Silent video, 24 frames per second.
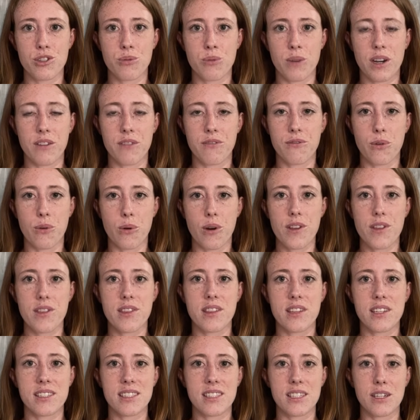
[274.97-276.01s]
24th,
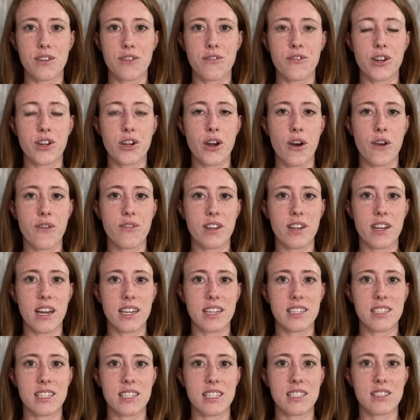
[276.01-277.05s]
the Center for
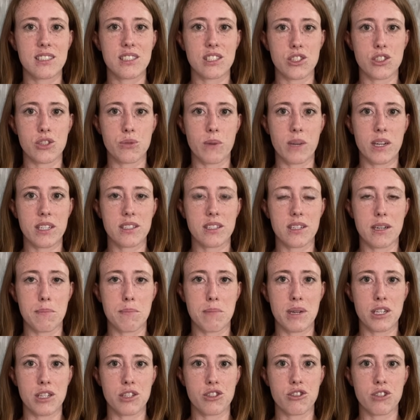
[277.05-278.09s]
COVID-19 Situation
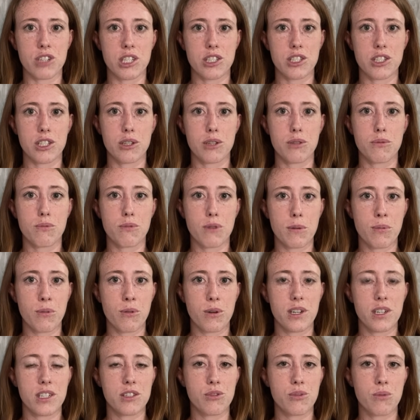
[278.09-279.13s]
Administration
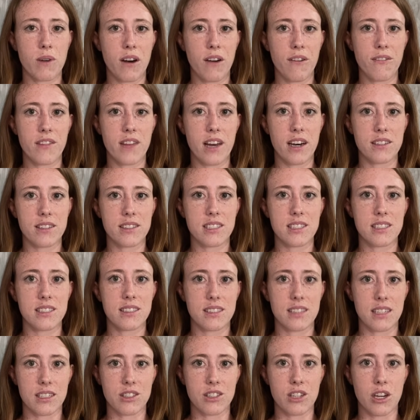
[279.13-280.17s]
reported
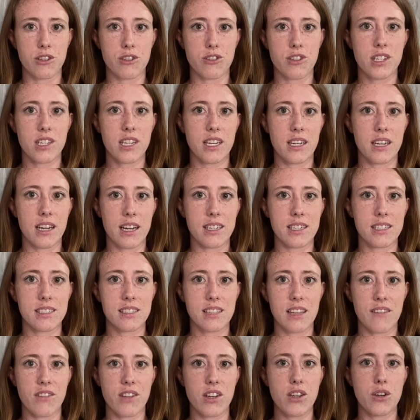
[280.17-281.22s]

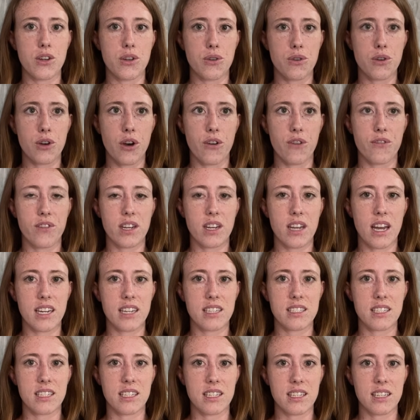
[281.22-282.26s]
12,697 new
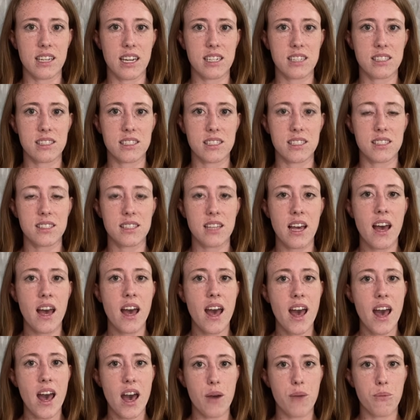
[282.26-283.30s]
COVID-19 cases
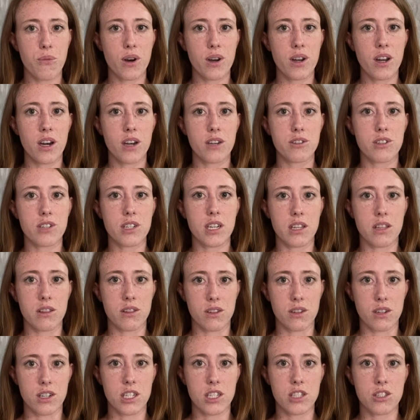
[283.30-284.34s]
and
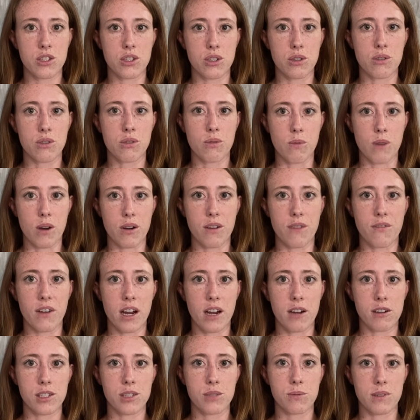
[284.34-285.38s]
132
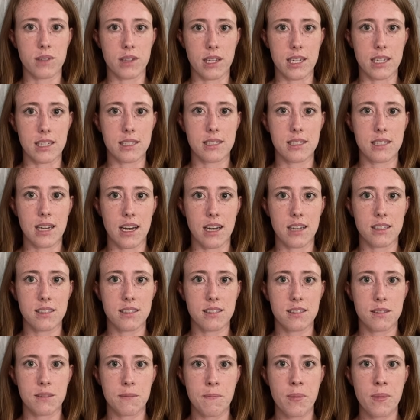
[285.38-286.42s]
coronavirus-related
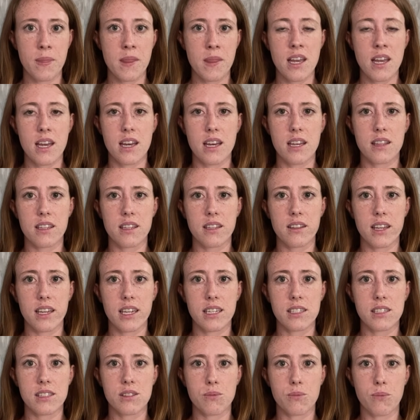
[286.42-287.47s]
deaths. In the
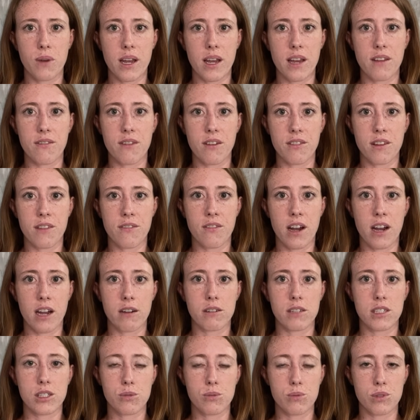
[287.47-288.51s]
latest wave of the
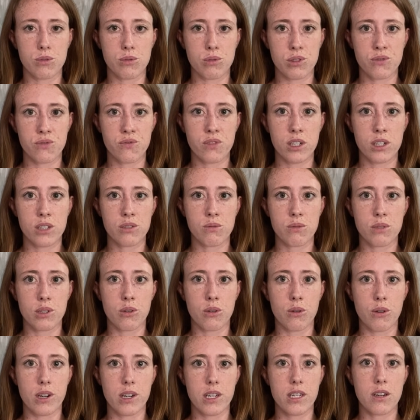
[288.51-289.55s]
virus, which was first
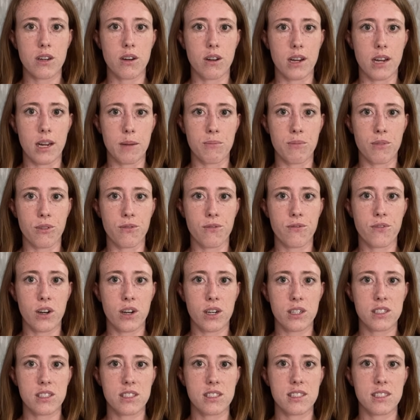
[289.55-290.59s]
recorded on April
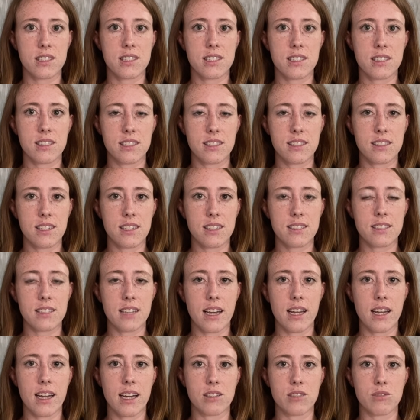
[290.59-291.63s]
1st, the
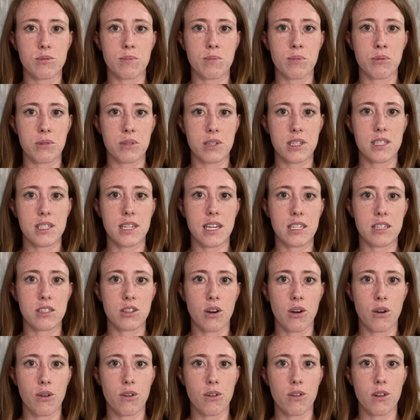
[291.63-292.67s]
CCSA has reported a
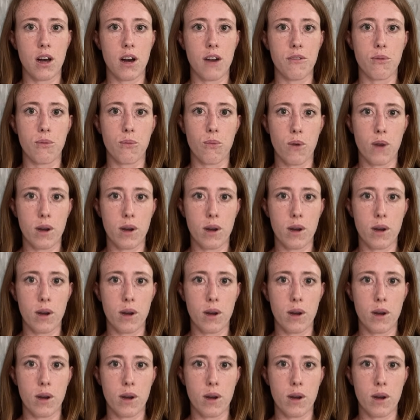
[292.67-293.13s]
total of